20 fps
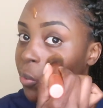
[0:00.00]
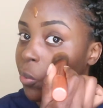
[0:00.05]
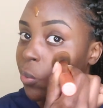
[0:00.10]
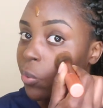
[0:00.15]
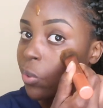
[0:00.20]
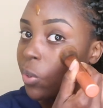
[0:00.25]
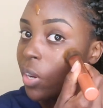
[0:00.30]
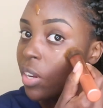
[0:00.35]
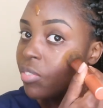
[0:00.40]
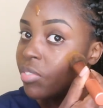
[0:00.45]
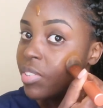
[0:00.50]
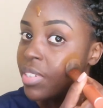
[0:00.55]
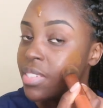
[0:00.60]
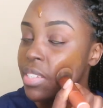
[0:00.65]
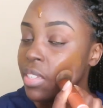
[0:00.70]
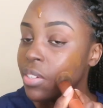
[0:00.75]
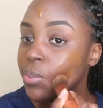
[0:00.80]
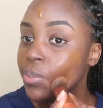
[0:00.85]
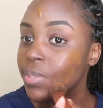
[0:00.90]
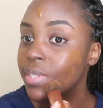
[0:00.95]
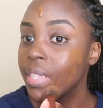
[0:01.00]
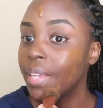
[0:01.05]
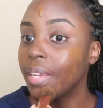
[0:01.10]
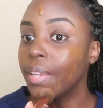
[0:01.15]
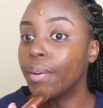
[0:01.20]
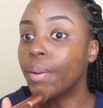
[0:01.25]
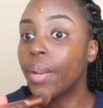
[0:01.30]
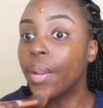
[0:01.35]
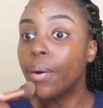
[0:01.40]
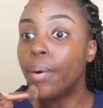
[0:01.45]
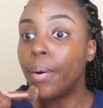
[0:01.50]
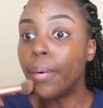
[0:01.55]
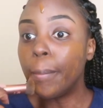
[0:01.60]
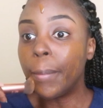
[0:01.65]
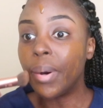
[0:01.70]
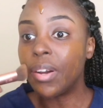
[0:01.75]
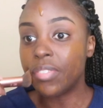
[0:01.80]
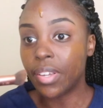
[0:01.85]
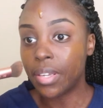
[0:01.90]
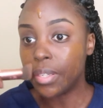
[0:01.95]
or every single skin on
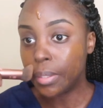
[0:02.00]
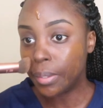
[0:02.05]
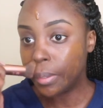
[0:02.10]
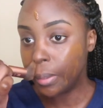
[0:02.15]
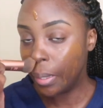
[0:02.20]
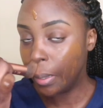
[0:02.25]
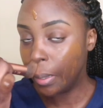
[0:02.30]
my face.